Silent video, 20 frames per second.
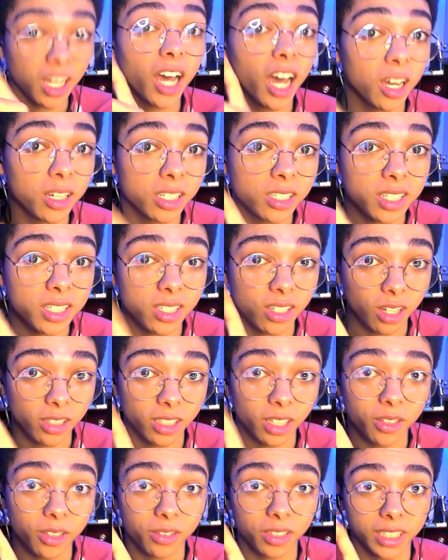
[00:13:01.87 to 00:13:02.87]
I mean, that's
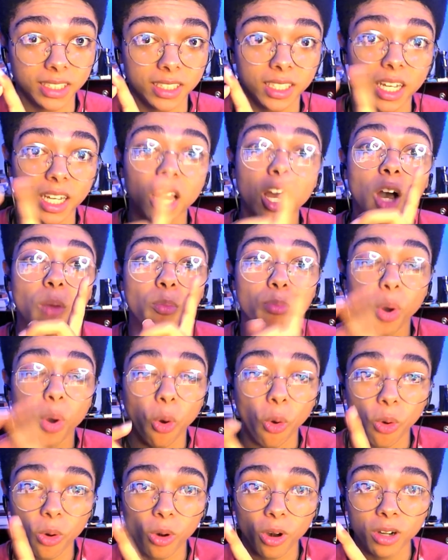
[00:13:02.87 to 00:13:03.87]
another thing.
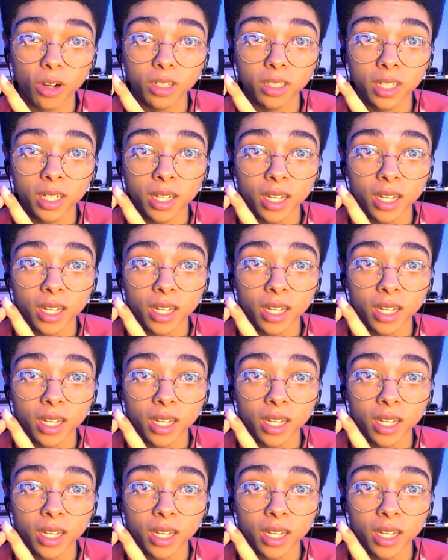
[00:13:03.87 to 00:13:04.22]
Porn,